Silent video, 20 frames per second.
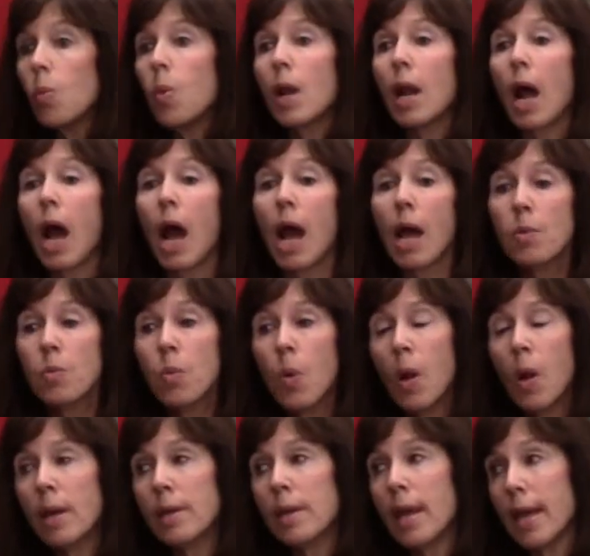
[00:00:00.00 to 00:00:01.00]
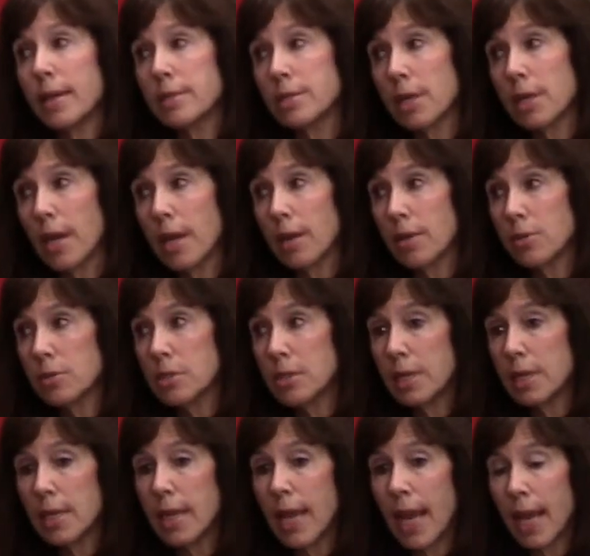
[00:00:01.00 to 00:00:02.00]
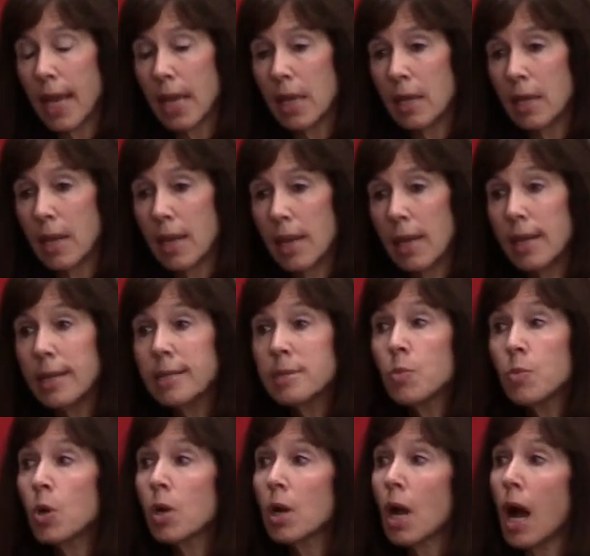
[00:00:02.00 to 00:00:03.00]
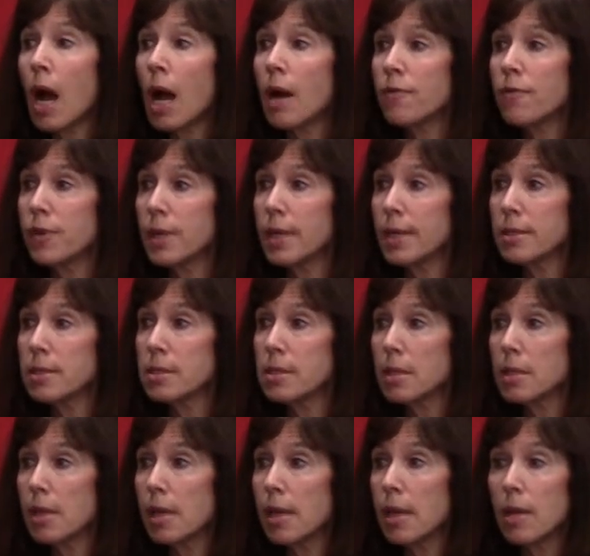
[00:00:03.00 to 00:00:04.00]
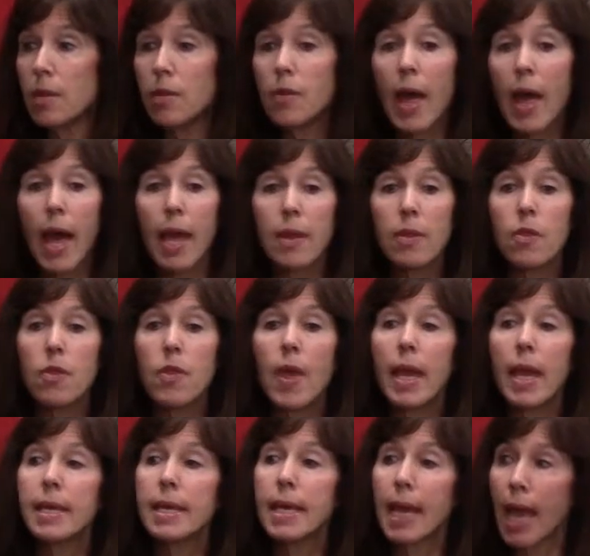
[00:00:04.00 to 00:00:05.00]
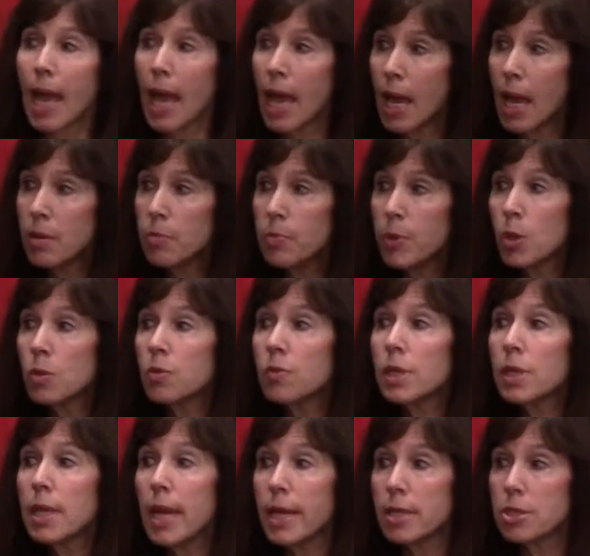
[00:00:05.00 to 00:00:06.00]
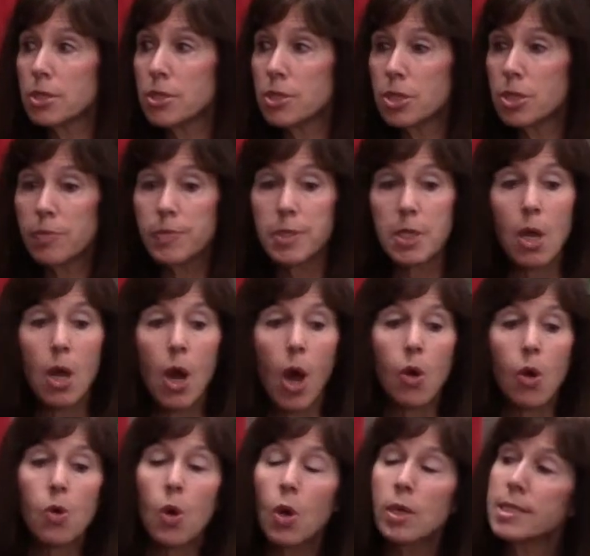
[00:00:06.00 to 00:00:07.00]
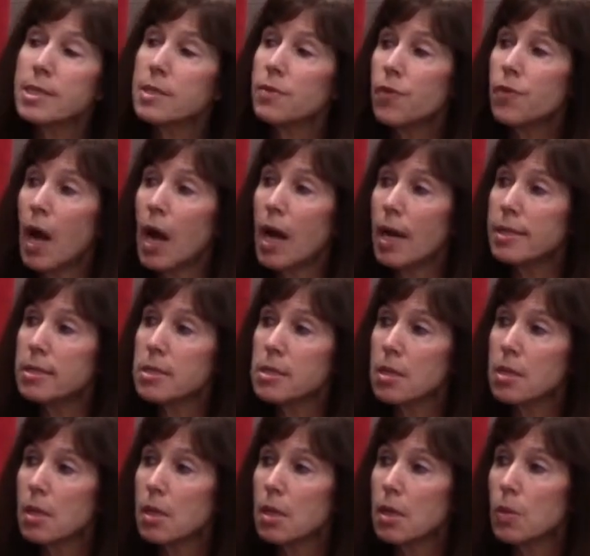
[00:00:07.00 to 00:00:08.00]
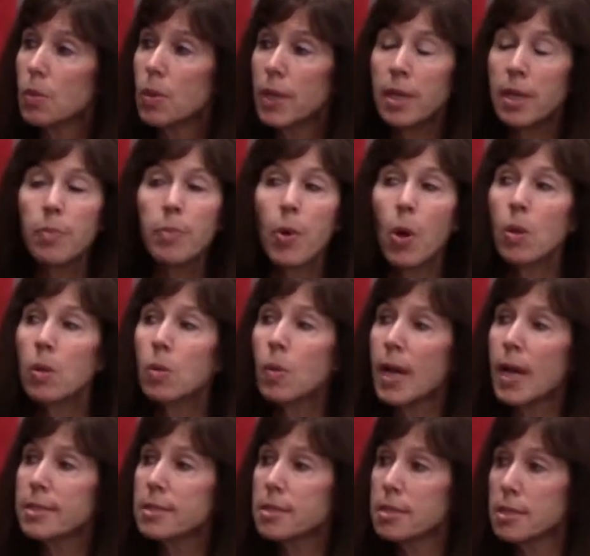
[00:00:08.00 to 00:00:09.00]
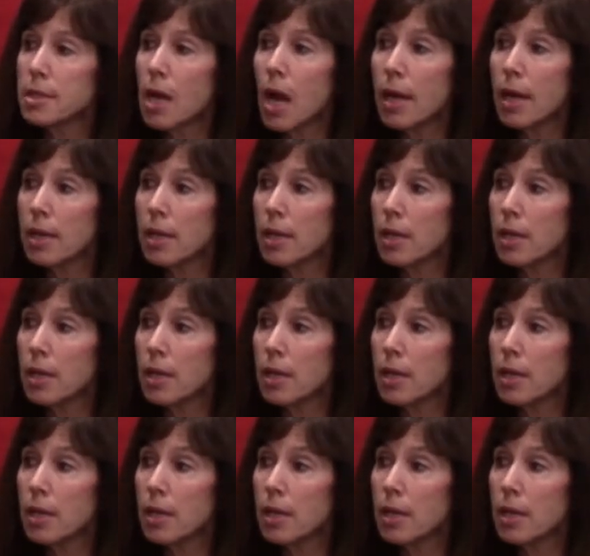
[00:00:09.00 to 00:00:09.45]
what I want educators to gain is more confidence that they can build relationships across divides. We're in a polarized society.